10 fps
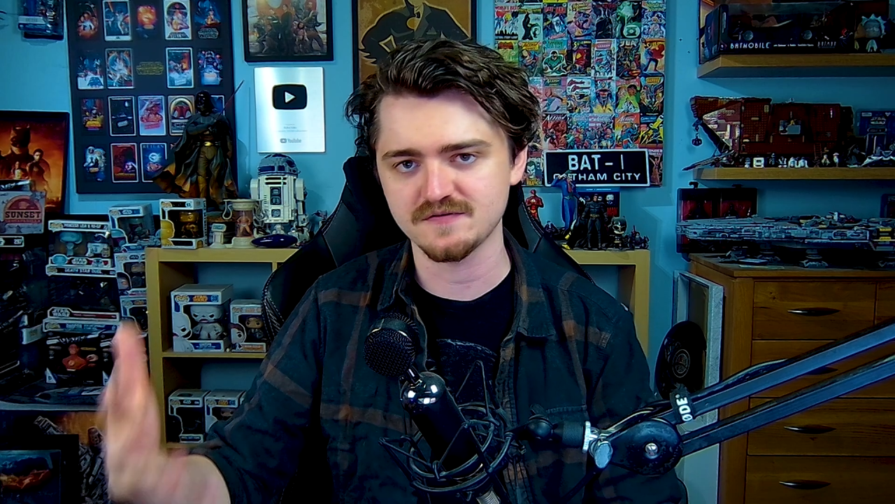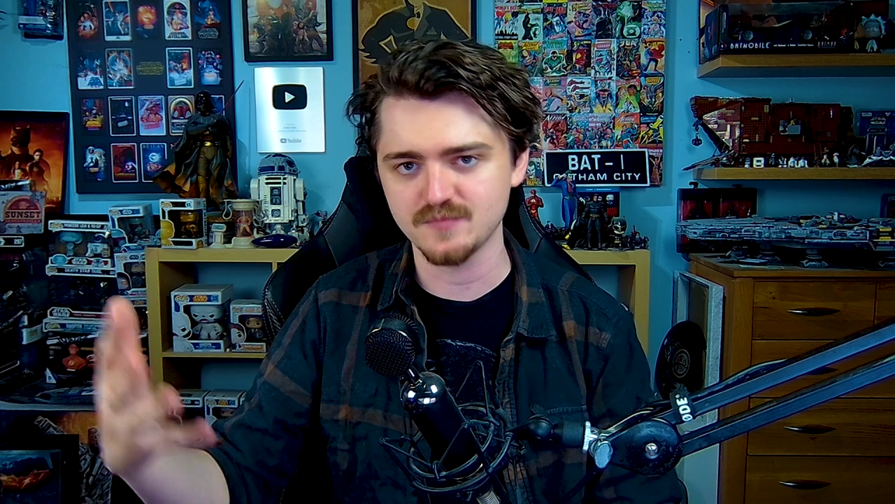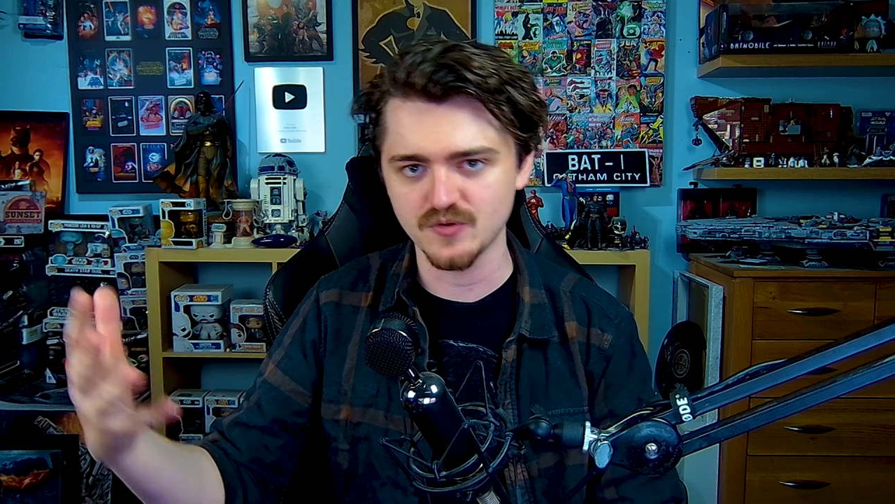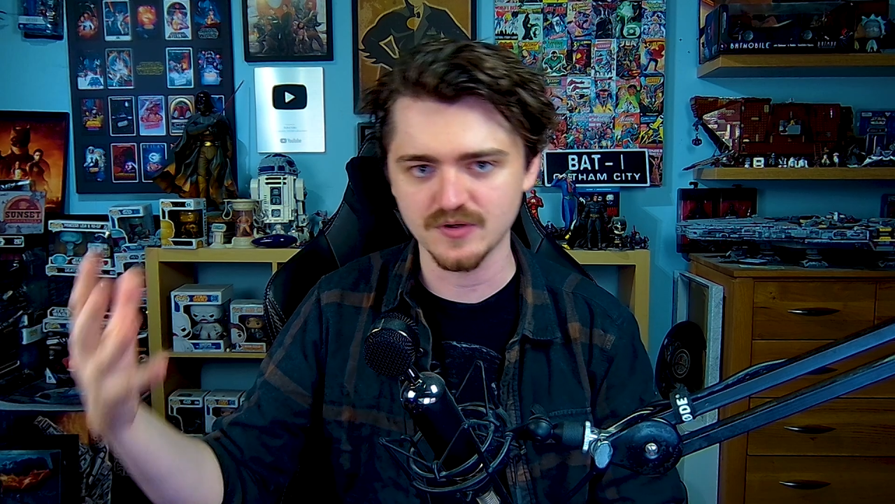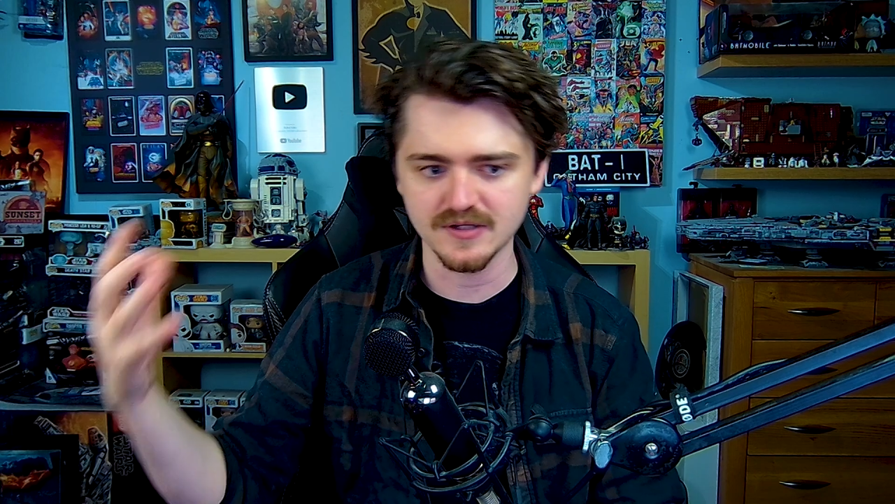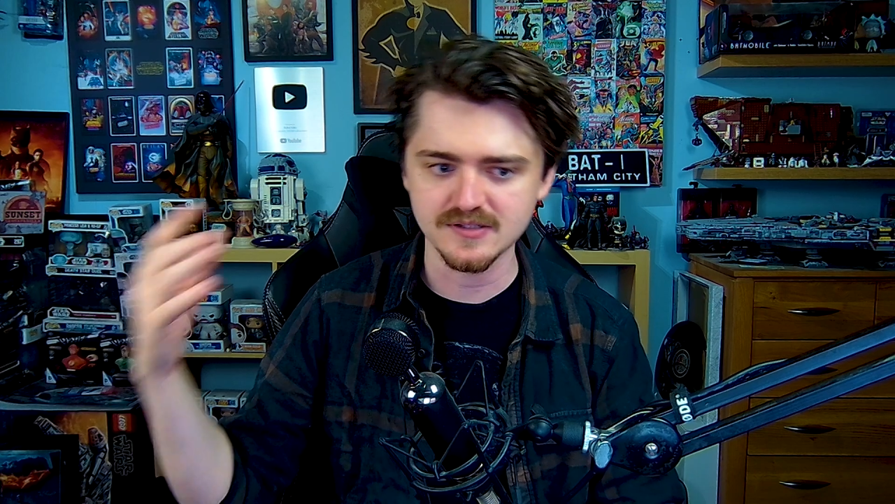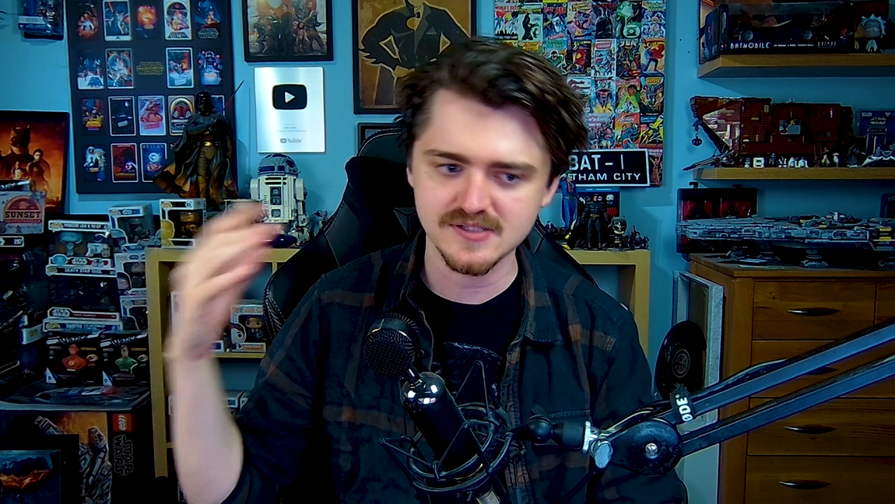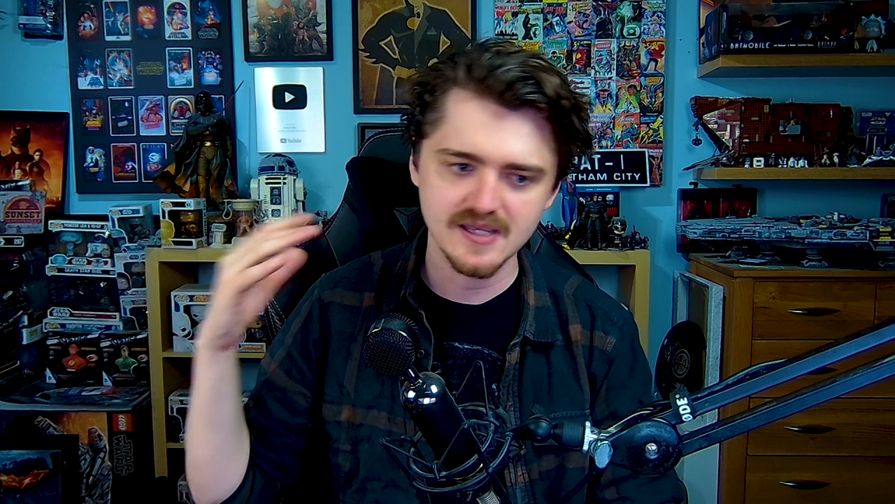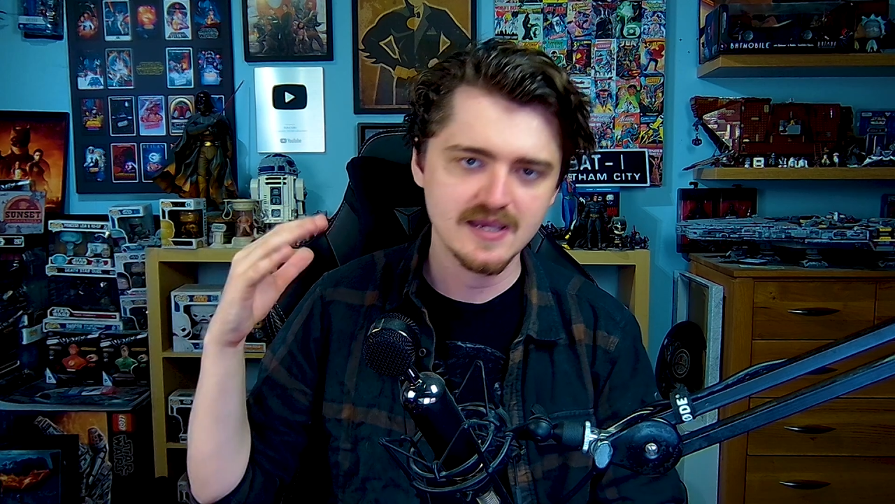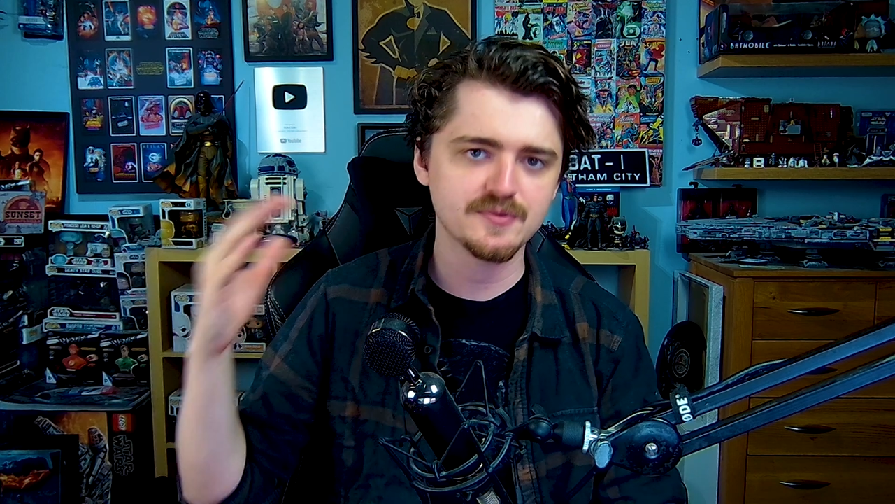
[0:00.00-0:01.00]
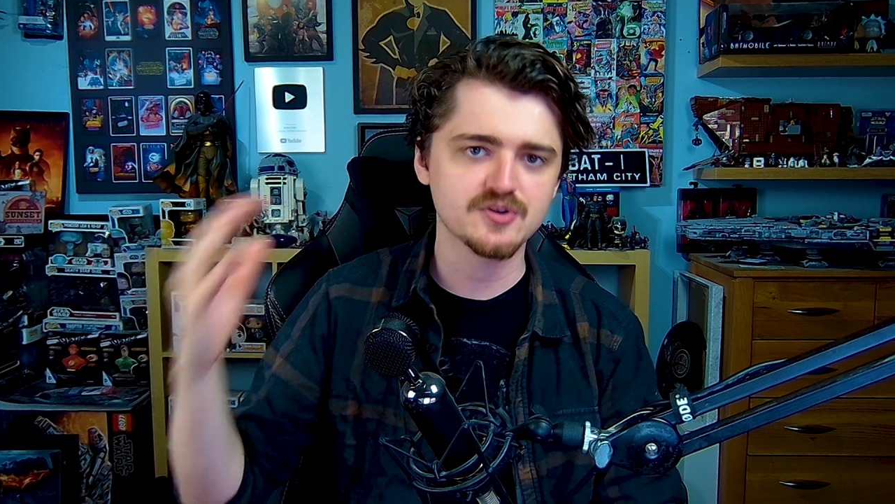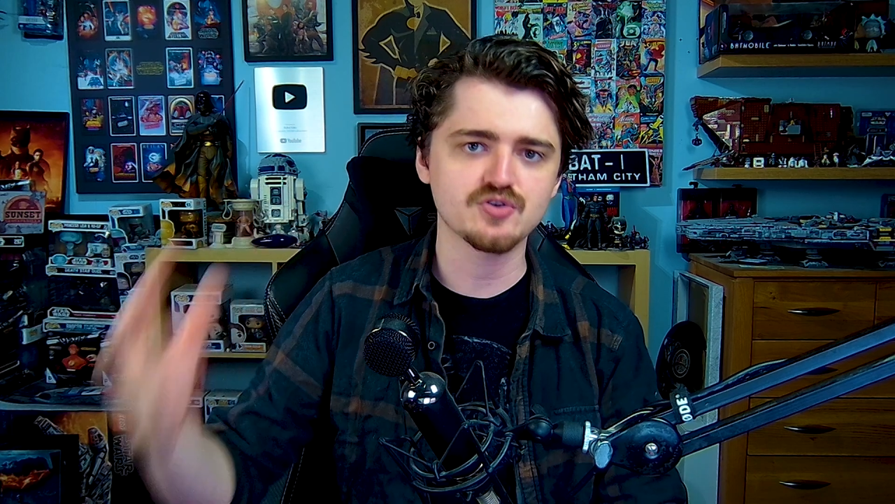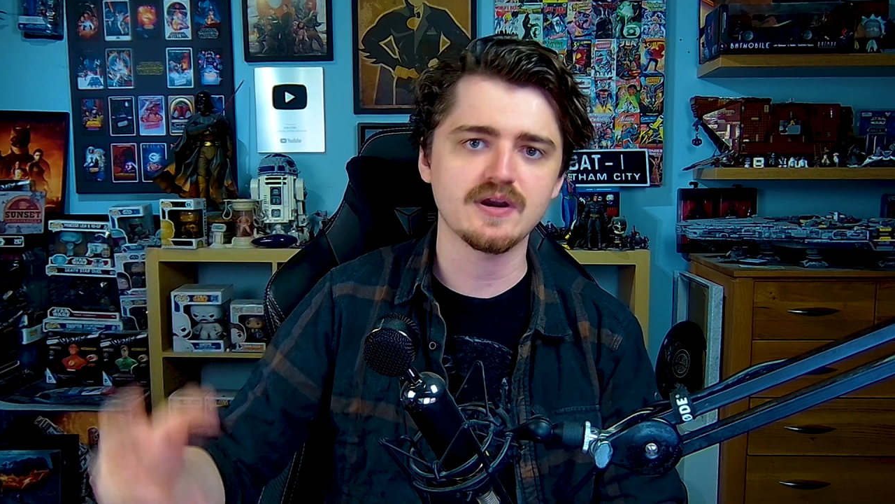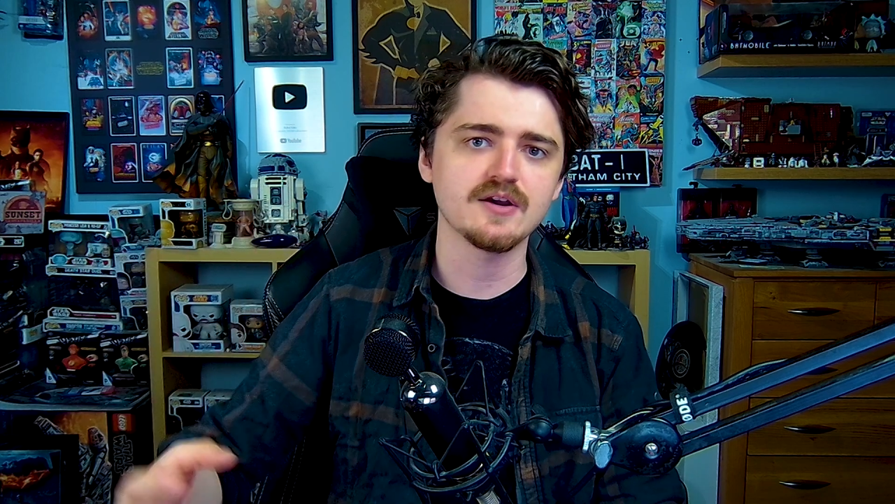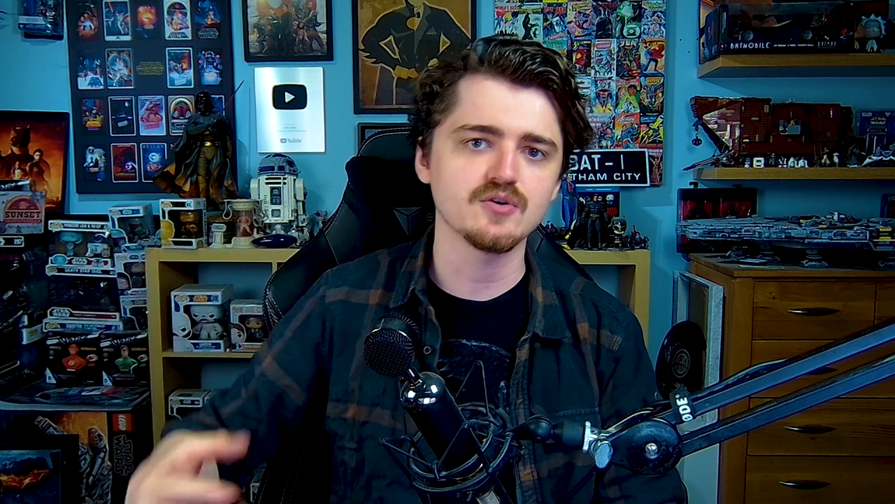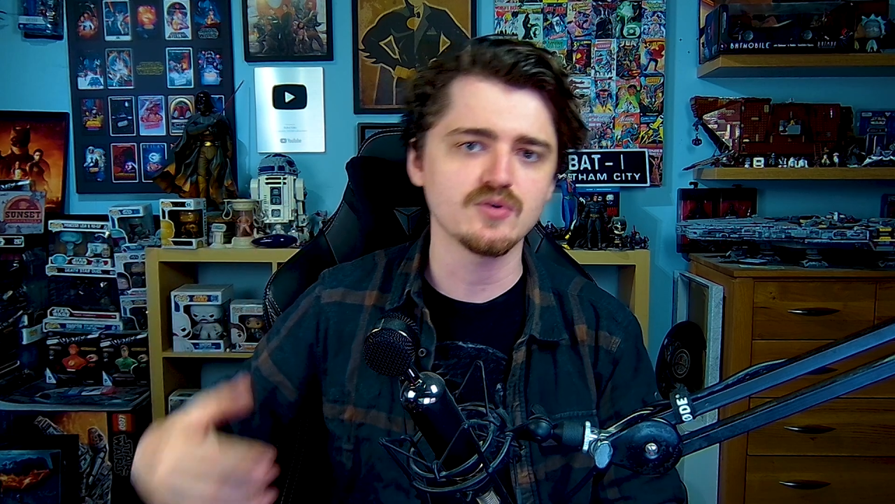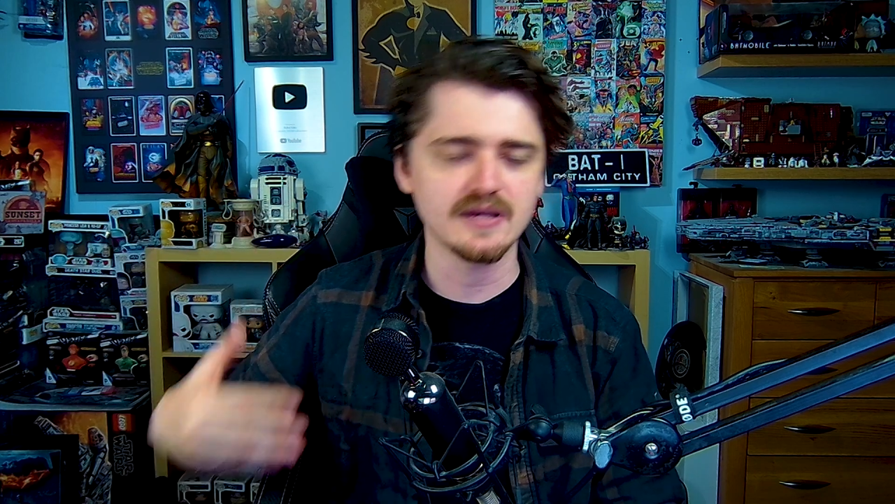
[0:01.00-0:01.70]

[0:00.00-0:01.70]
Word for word: Morgan's portrayal,